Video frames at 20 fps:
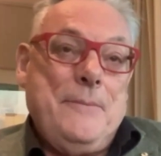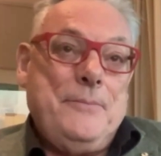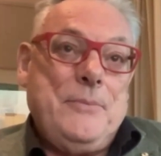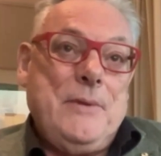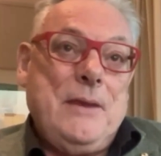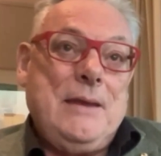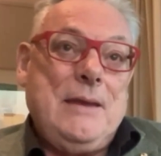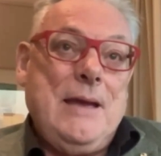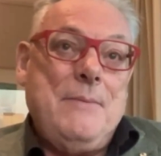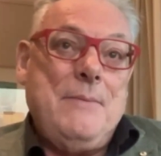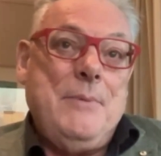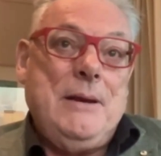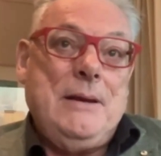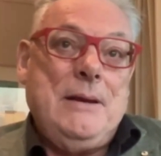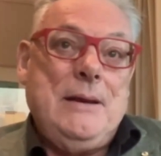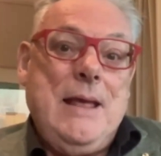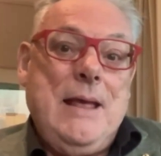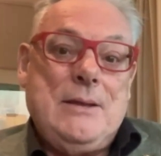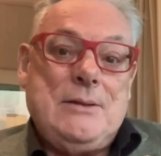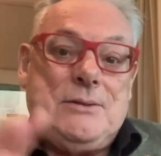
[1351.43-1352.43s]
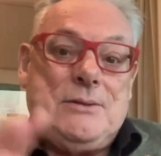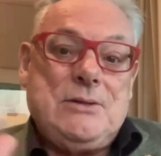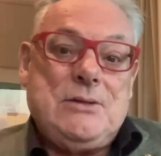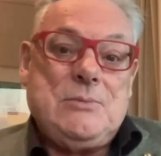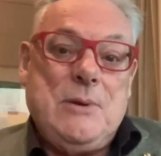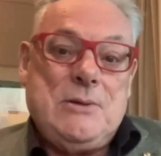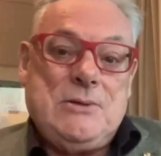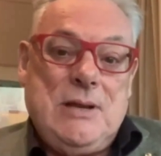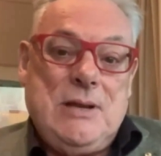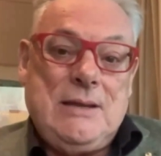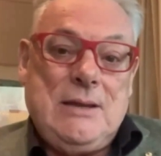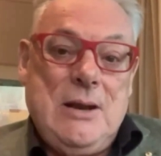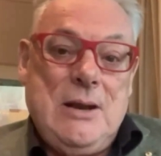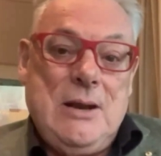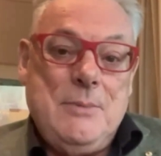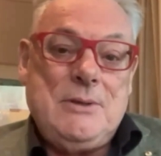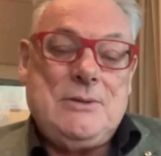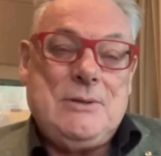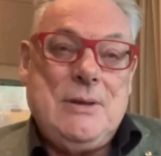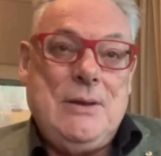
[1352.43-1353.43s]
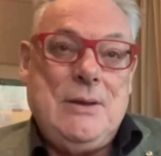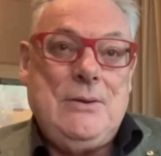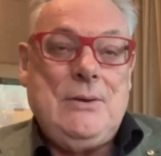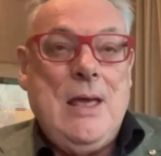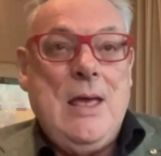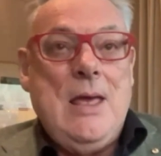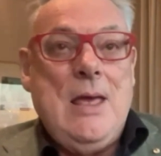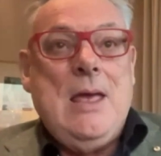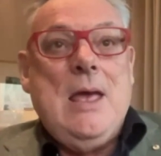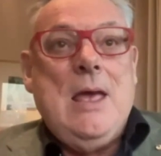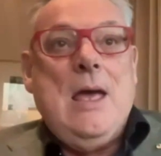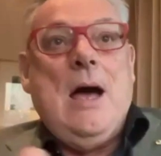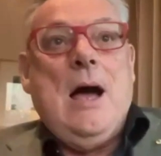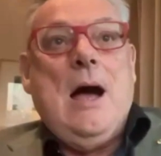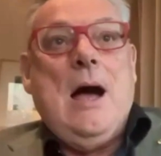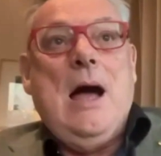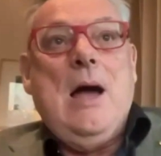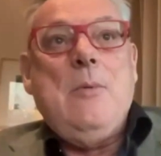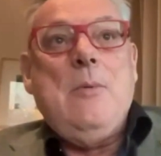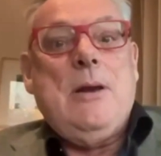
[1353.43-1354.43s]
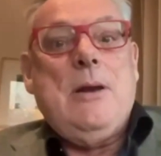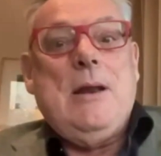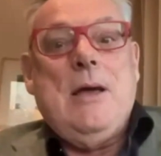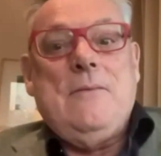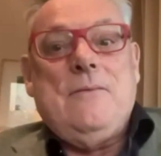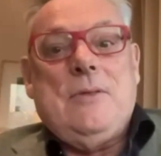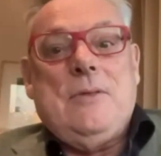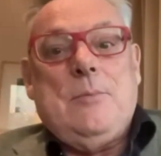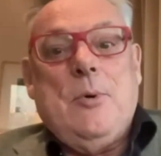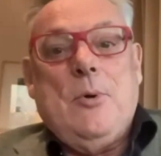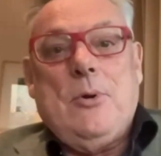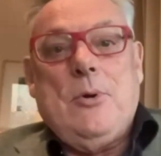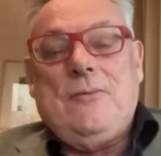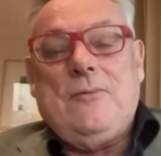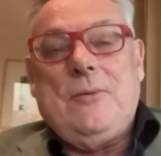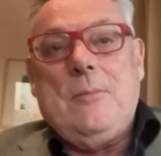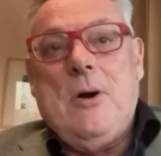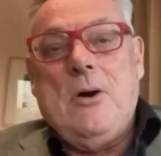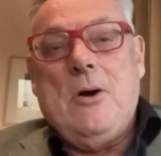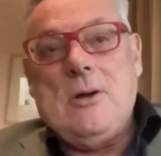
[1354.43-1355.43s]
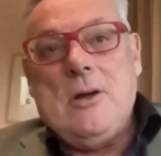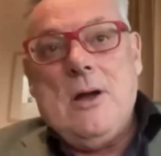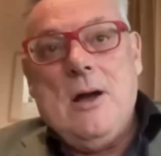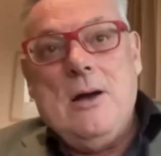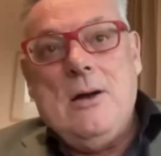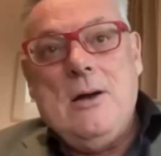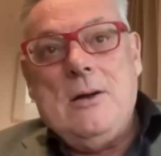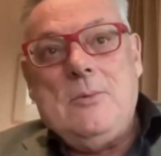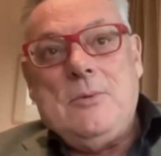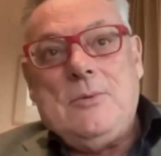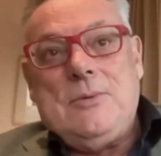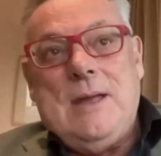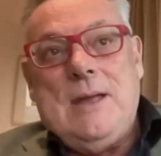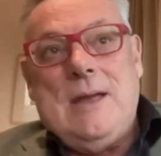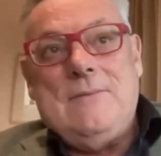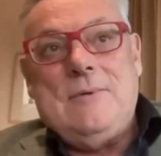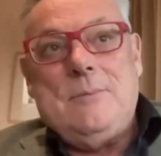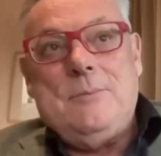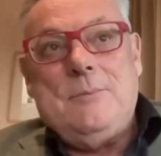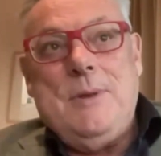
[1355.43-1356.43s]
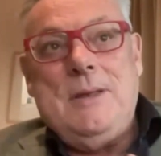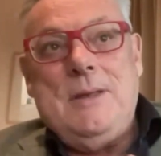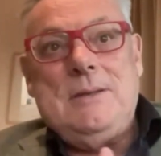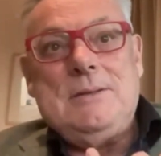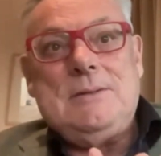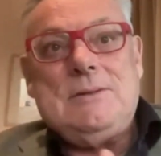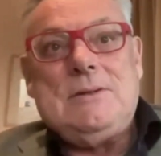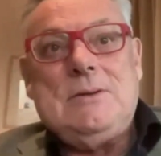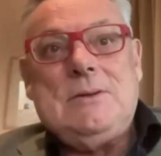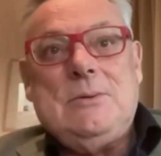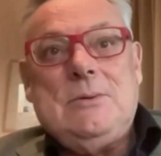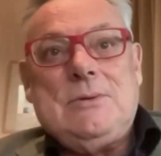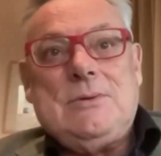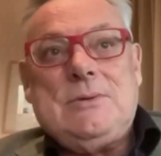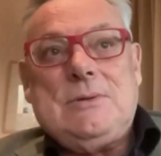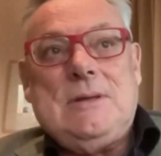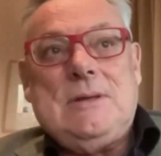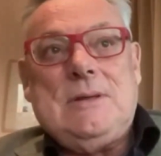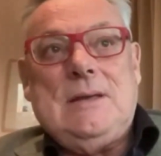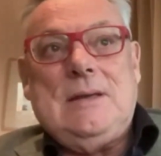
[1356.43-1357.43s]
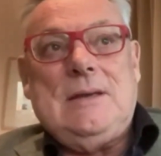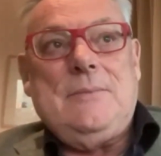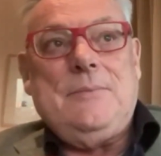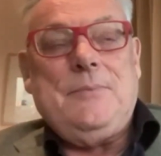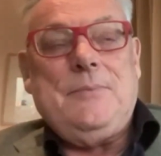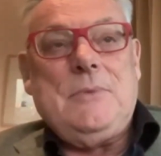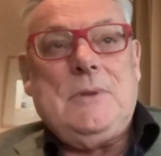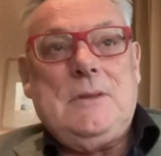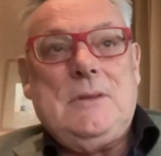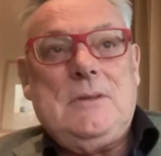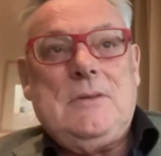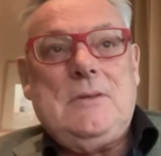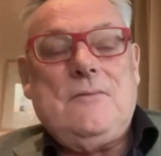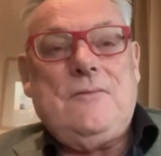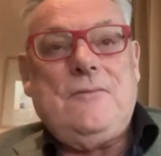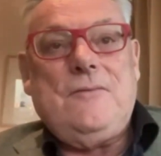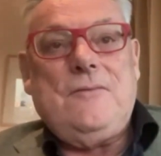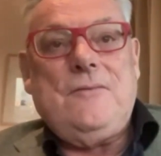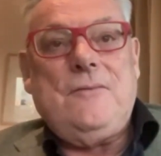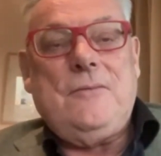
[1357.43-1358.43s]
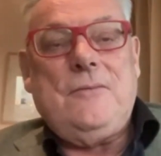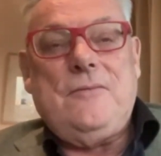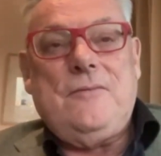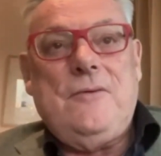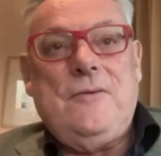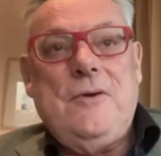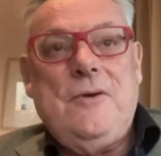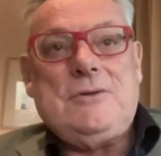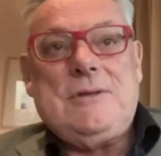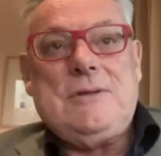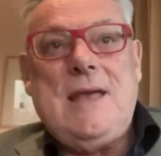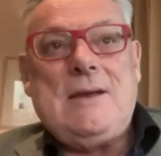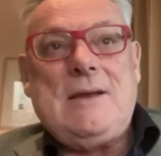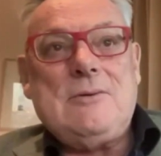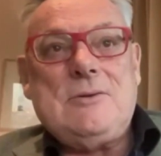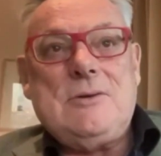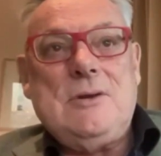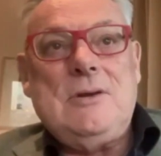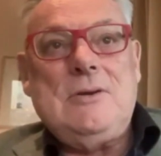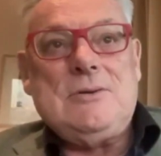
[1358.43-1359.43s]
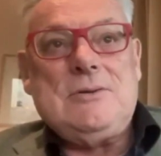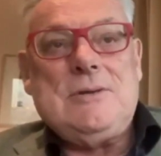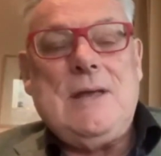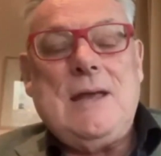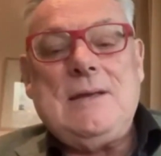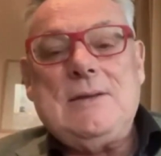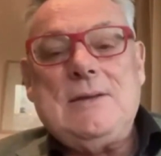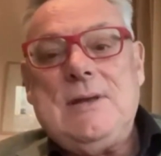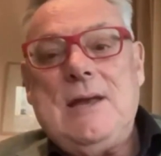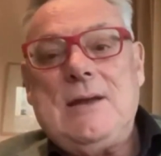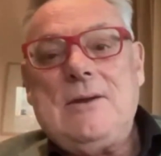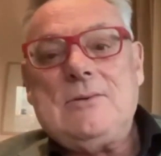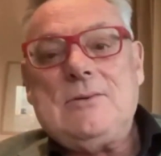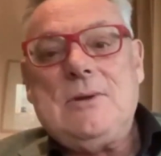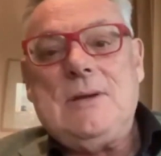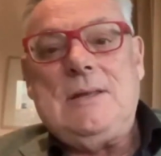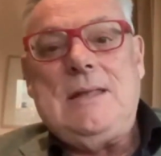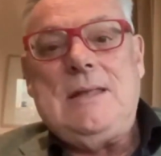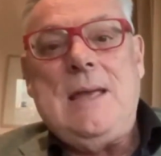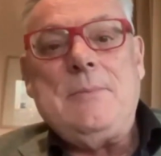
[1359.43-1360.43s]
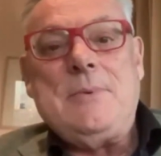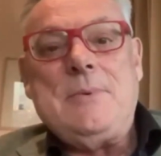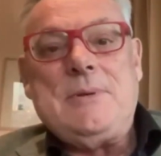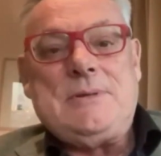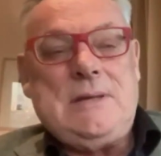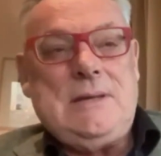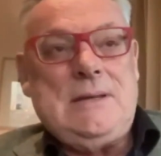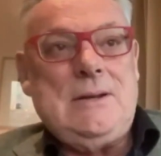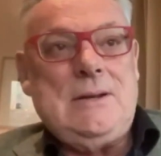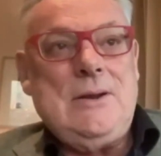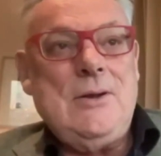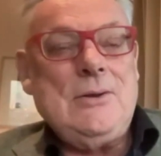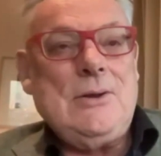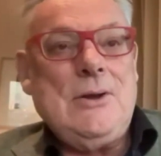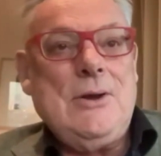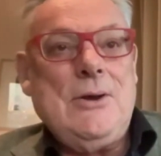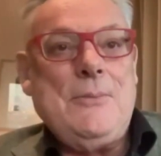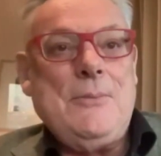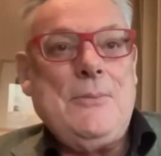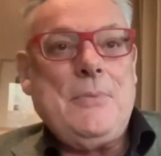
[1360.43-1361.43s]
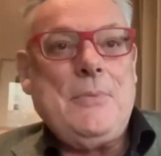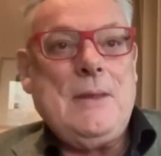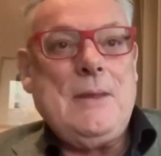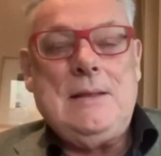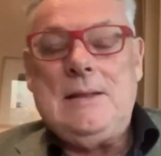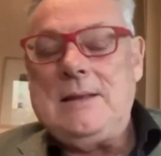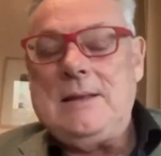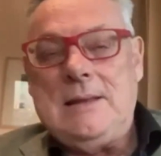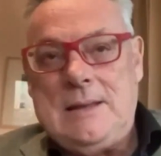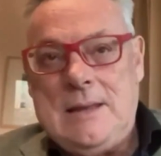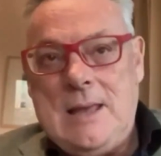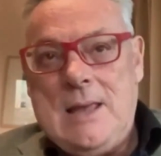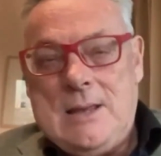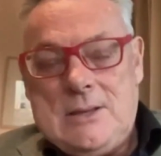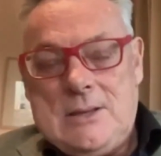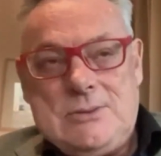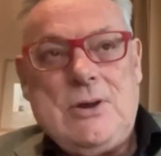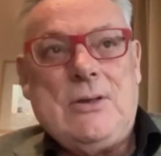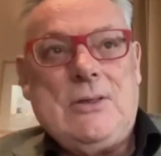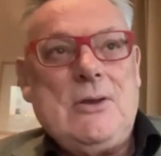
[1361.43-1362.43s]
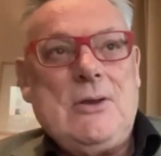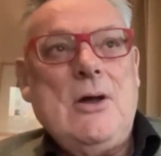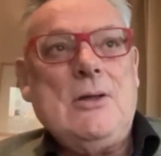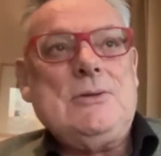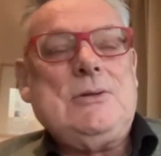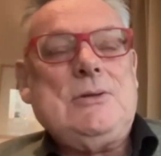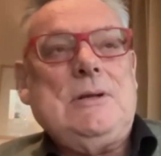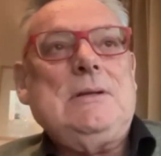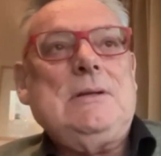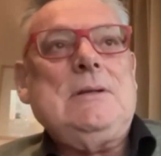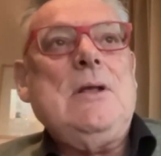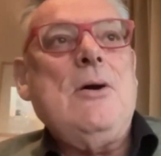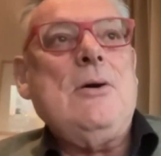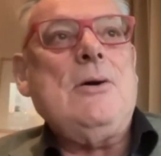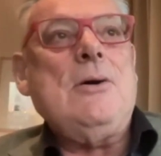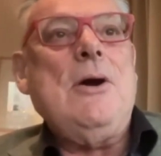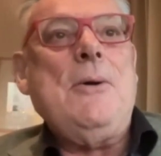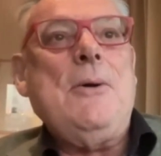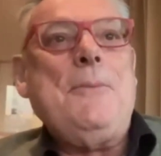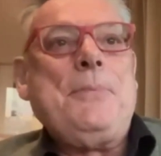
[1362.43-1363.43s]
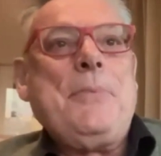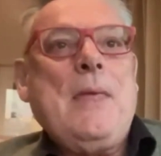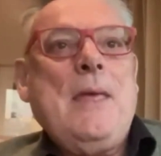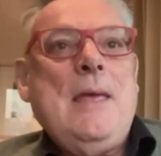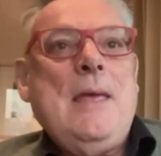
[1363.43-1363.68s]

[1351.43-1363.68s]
the government announced a special economic zone. I went over the border from Hong Kong with David Binns, who was first secretary or second secretary in the embassy in Hong Kong, the consulate in Hong Kong.